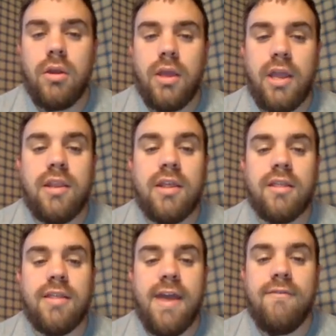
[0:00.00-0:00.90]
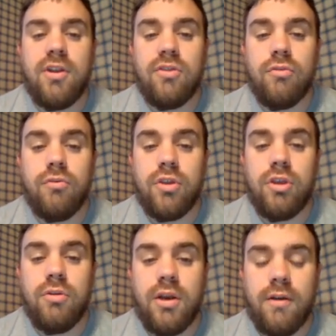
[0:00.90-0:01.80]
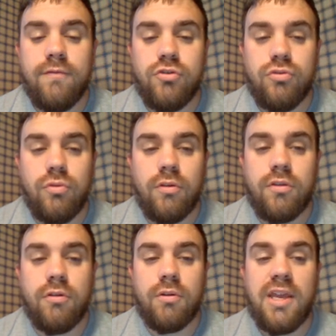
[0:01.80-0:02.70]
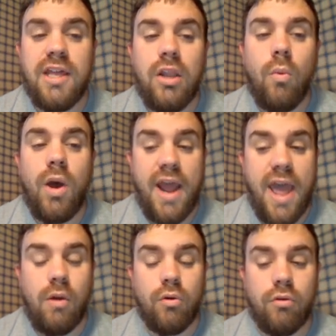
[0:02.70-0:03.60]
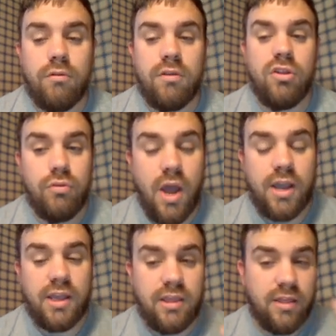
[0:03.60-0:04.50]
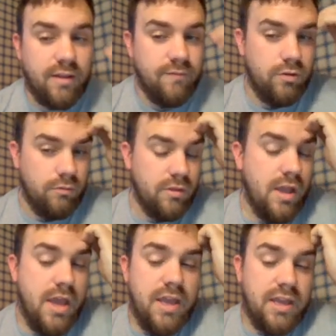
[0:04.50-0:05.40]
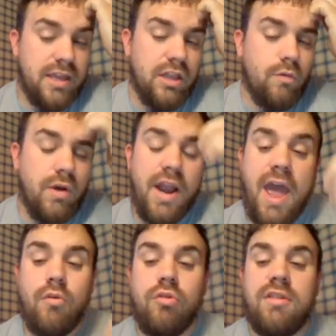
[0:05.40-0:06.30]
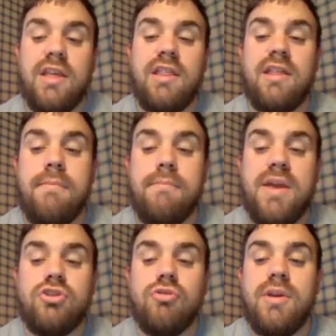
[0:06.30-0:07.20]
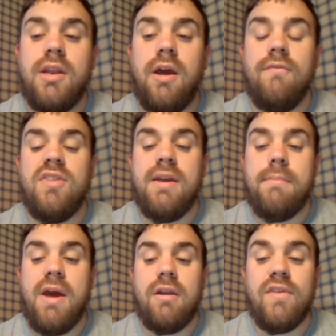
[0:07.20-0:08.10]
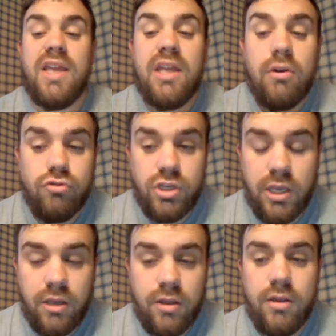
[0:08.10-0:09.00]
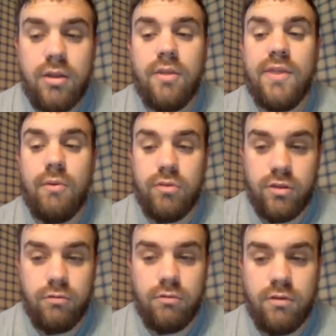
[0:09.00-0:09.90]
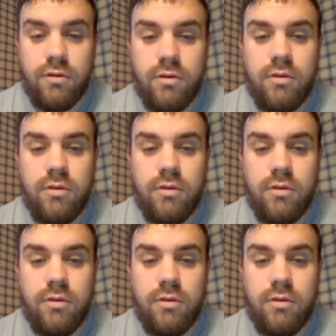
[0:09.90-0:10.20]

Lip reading: And this is evident through the unit of joules. So kilowatt hours, do not get this confused. Kilowatt hours is a measurement of the amount of energy that was used.